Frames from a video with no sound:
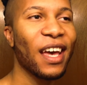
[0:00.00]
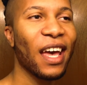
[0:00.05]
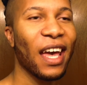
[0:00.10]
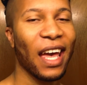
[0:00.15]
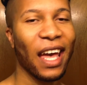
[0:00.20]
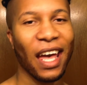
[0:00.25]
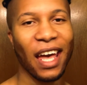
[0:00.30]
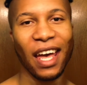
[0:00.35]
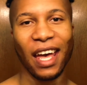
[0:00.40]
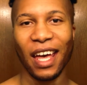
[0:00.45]

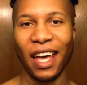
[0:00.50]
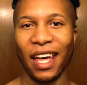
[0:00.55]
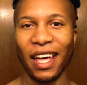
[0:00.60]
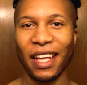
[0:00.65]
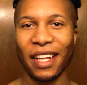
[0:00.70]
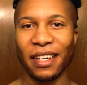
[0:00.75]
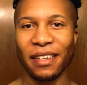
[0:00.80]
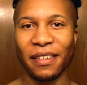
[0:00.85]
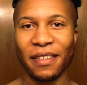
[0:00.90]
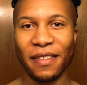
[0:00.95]

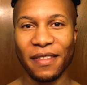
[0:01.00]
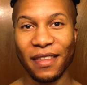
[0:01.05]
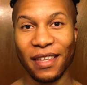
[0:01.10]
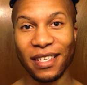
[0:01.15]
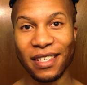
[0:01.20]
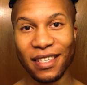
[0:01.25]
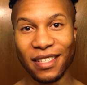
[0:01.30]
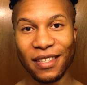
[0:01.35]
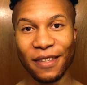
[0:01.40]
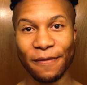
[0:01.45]
and
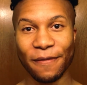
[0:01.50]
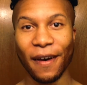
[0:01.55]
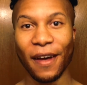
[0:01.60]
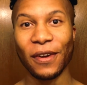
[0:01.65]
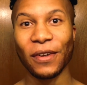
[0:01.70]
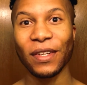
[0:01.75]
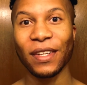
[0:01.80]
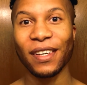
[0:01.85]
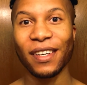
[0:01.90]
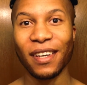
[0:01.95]
this is the
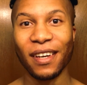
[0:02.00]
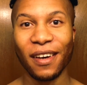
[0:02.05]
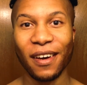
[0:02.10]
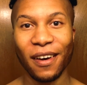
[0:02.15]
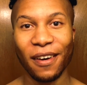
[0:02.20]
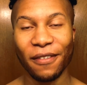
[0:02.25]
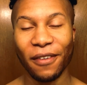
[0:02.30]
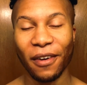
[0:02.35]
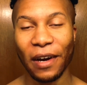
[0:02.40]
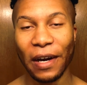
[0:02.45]
final look
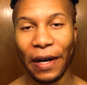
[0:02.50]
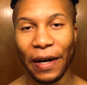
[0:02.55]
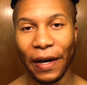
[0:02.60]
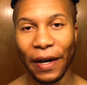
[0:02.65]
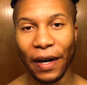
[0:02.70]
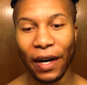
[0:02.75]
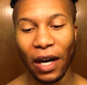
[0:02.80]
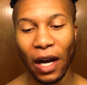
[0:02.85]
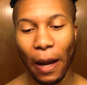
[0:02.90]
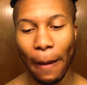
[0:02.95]
of
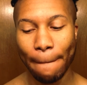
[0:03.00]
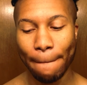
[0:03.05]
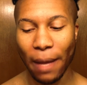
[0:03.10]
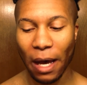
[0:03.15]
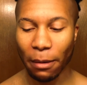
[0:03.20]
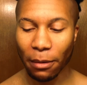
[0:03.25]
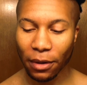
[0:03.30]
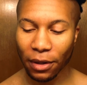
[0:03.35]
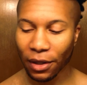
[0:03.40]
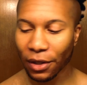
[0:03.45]
our
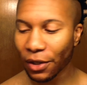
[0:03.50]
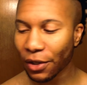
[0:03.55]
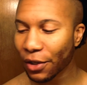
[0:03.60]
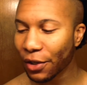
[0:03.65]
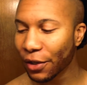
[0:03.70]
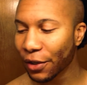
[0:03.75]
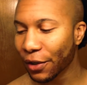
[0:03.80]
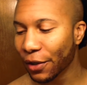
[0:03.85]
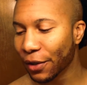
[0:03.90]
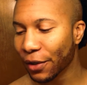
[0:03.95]
pipe cleaner
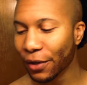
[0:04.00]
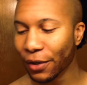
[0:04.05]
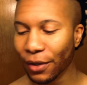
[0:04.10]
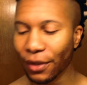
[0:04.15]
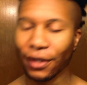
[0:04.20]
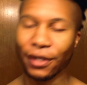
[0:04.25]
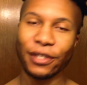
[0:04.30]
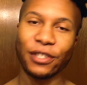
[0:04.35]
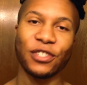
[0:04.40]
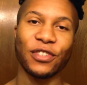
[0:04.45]
curl
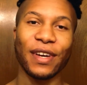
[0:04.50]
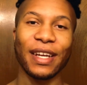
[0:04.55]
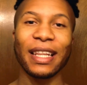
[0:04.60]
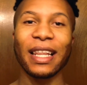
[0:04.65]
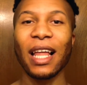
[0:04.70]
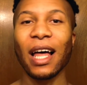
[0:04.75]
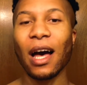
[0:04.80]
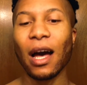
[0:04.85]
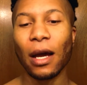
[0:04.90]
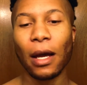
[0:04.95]

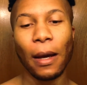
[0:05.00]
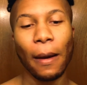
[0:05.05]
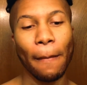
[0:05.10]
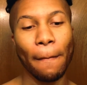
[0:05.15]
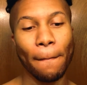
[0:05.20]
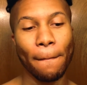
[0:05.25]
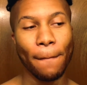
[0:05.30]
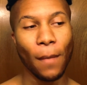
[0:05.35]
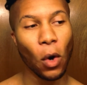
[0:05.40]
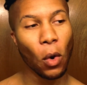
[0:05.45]
dreadlock
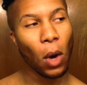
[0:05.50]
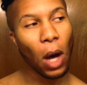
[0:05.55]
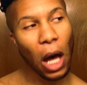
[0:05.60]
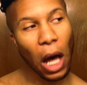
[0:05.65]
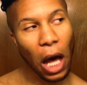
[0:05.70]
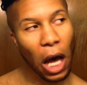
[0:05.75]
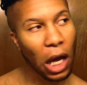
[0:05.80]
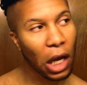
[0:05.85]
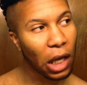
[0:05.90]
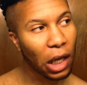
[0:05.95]

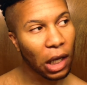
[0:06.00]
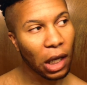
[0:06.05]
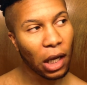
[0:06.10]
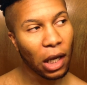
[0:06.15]
mohawk.